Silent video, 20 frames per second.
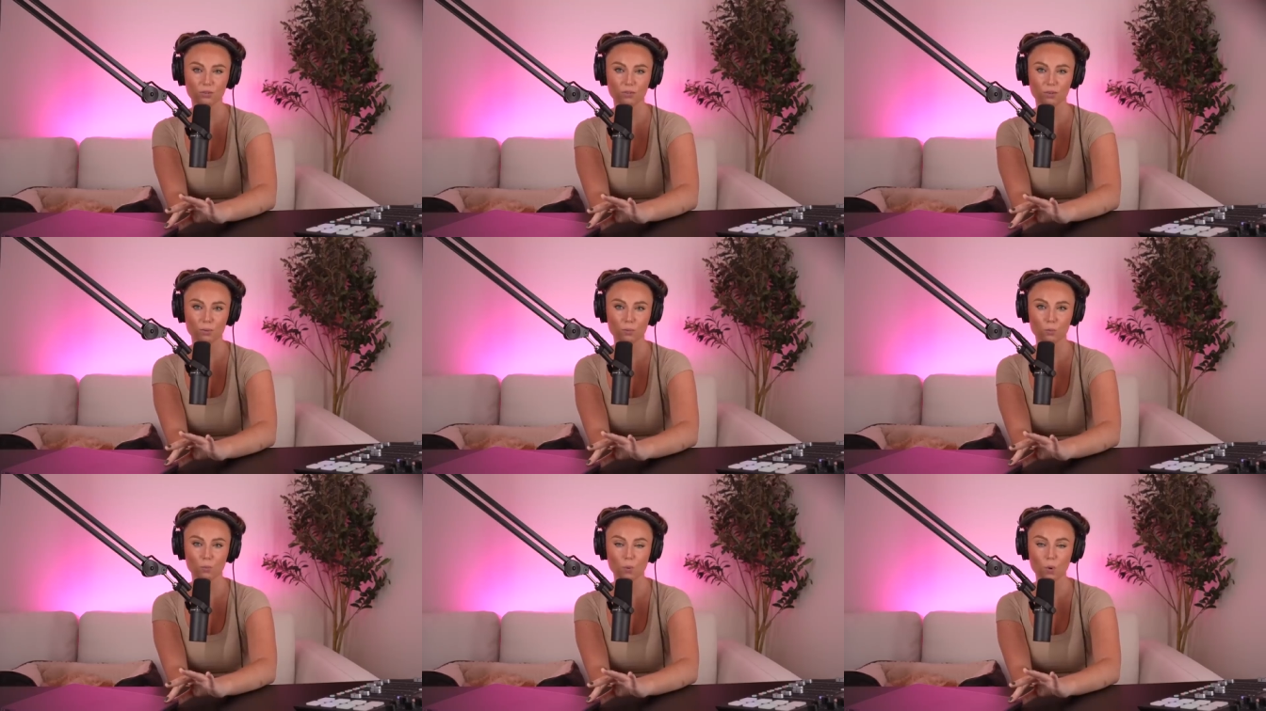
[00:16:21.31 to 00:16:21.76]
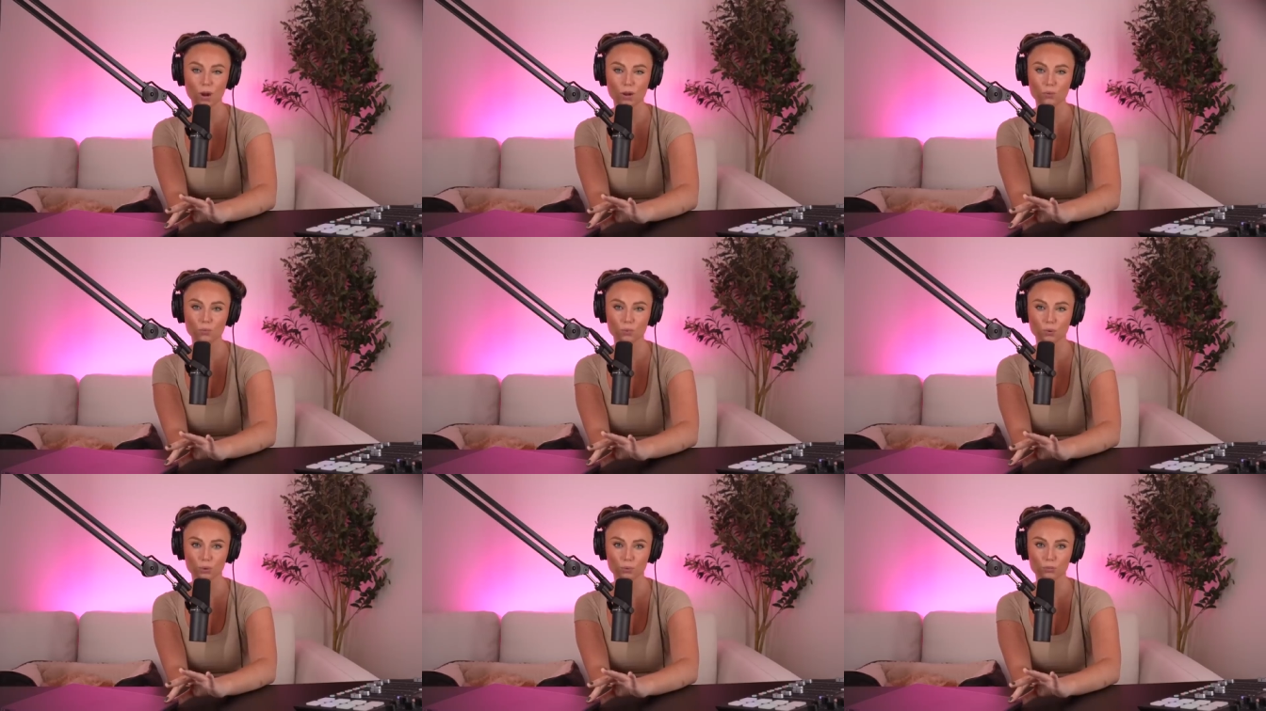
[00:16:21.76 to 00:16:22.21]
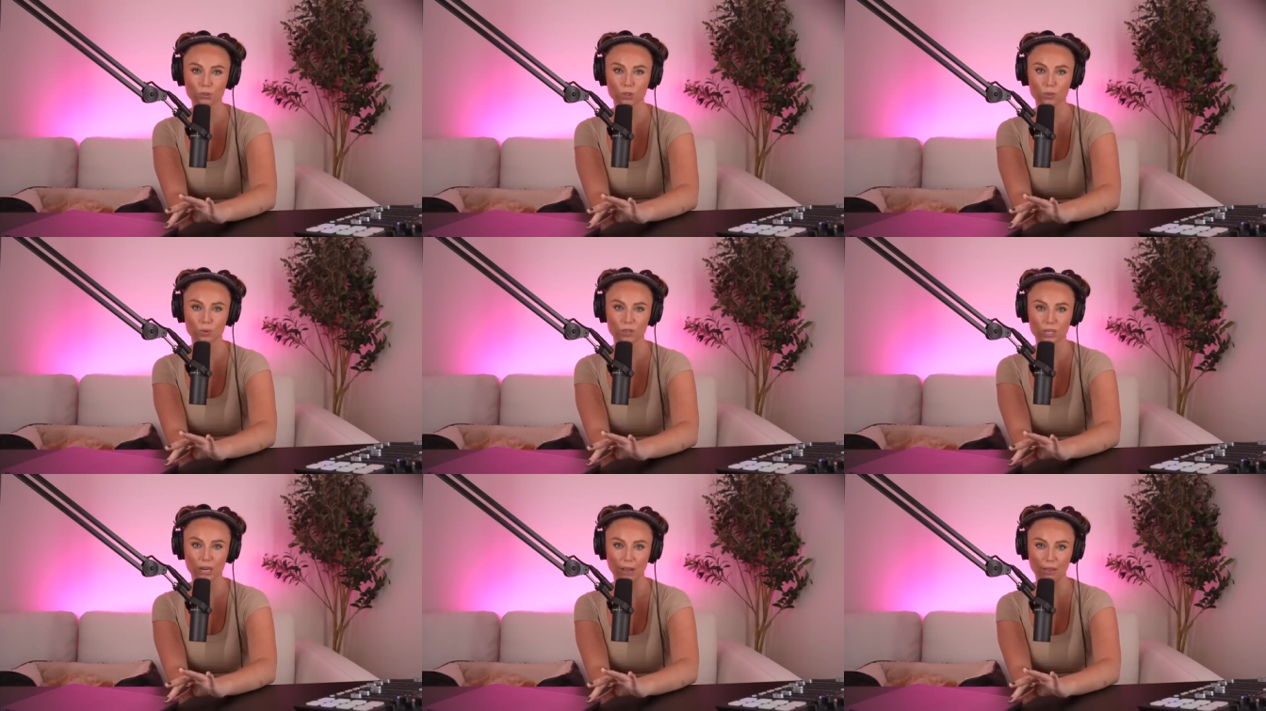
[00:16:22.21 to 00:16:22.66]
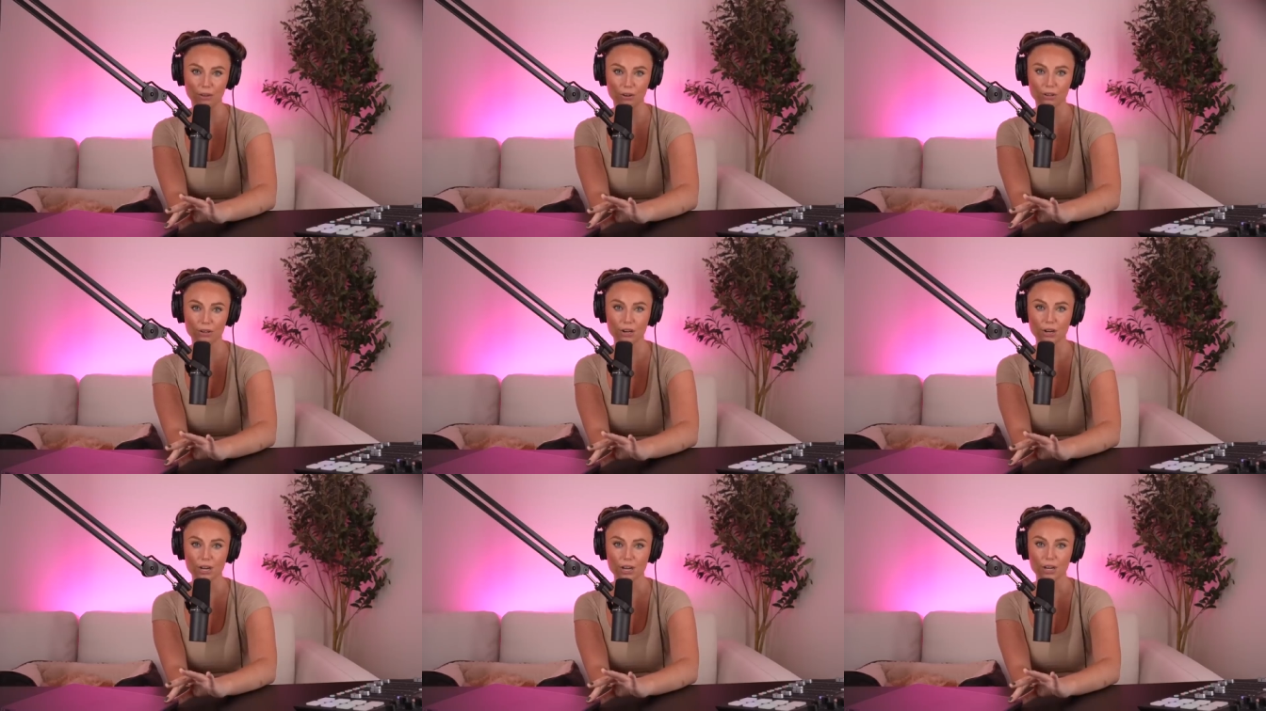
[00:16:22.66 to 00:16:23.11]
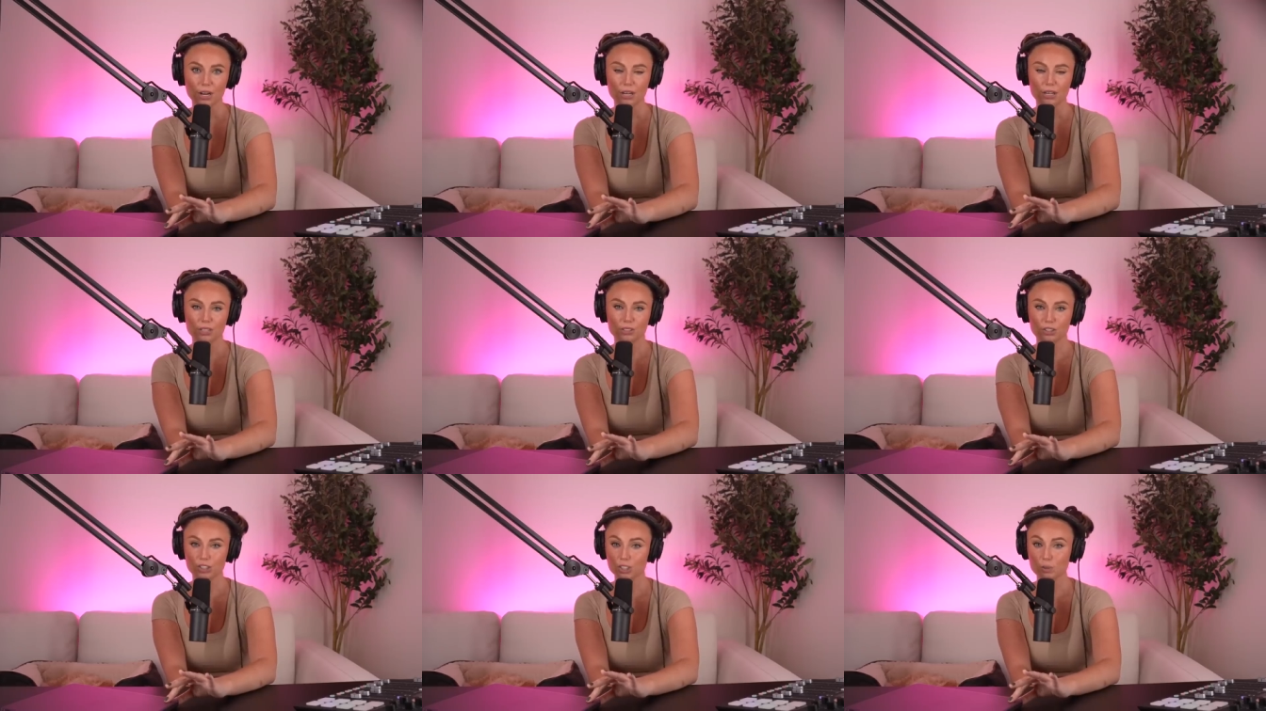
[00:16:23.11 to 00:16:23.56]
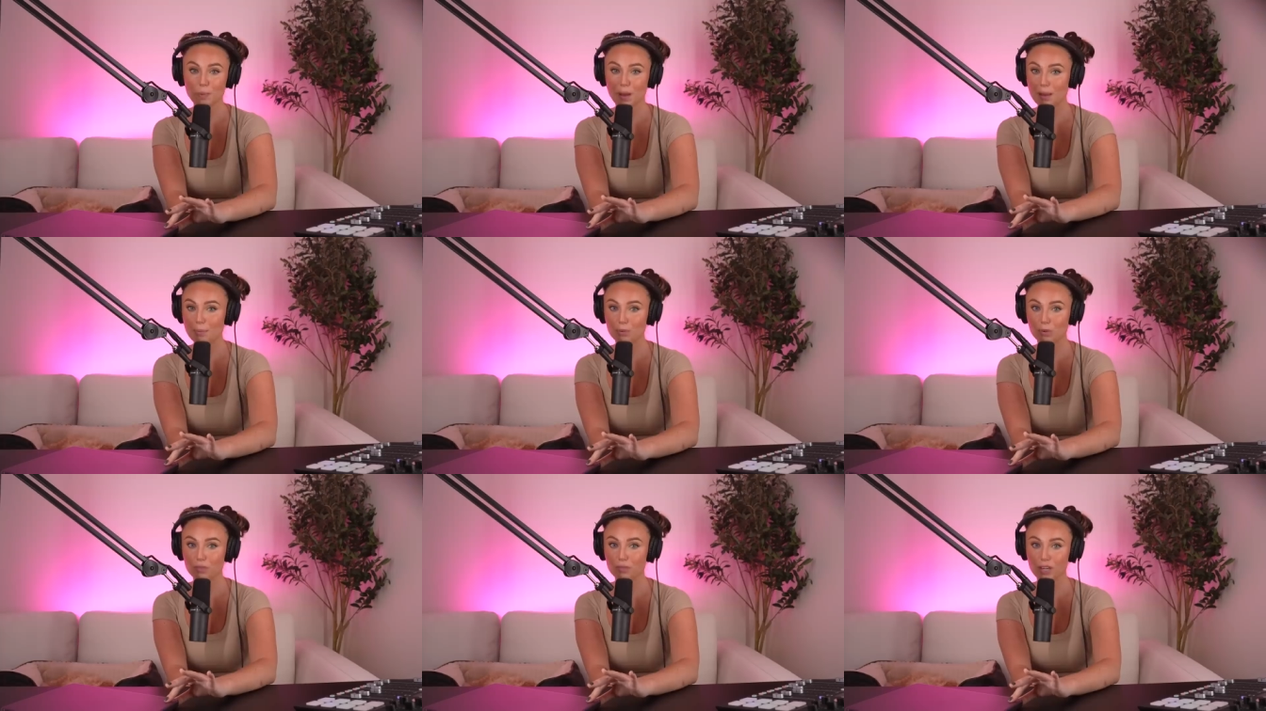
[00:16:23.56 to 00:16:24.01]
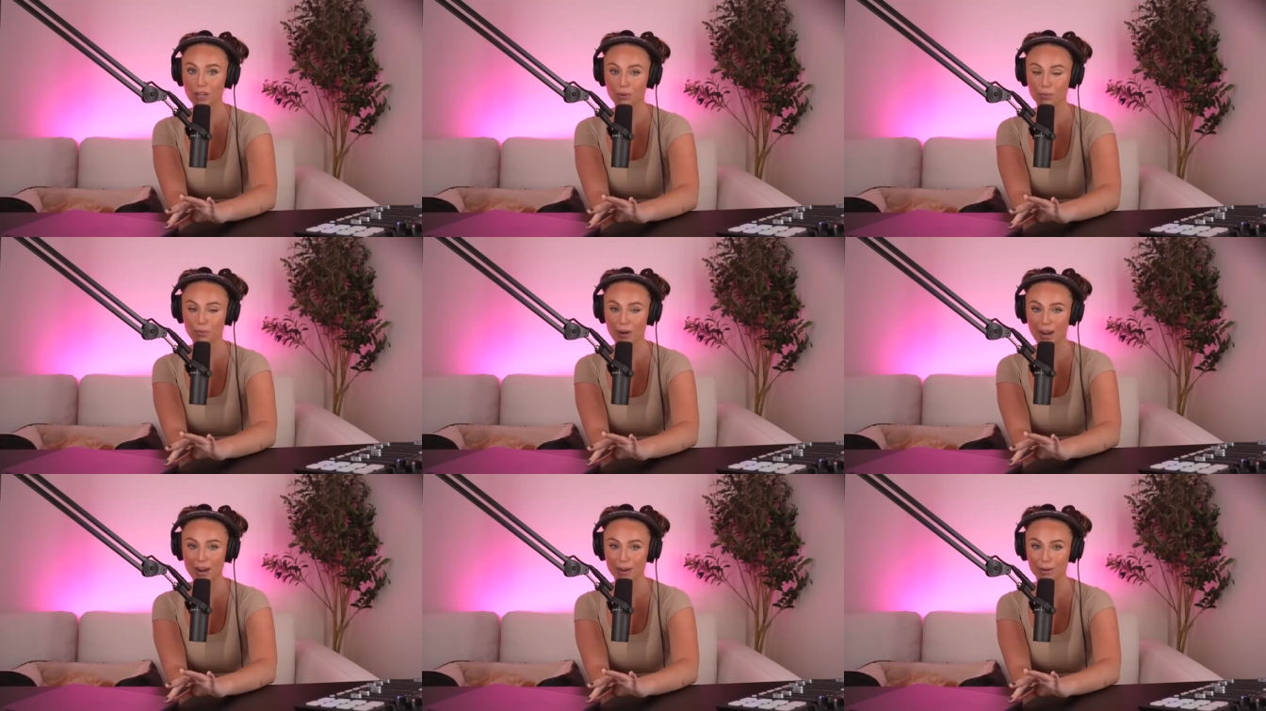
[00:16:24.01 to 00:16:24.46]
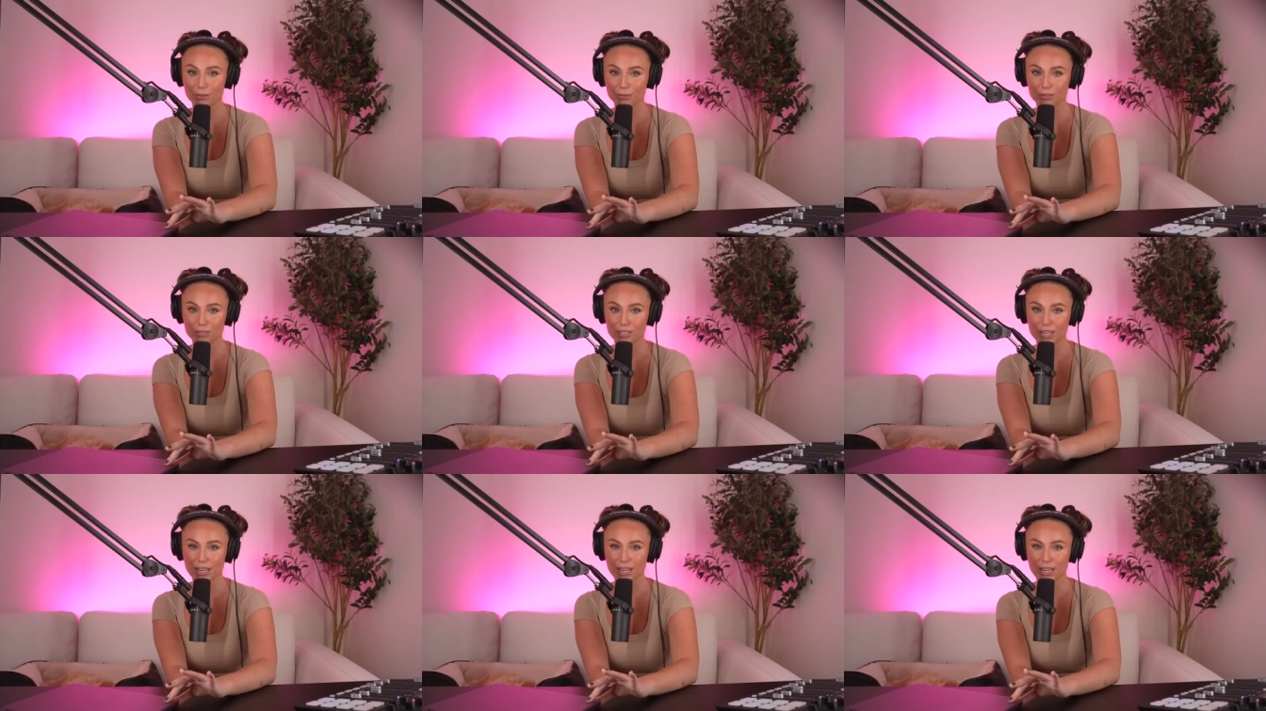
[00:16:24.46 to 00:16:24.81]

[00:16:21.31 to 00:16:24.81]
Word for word: from one room to another just by moving around.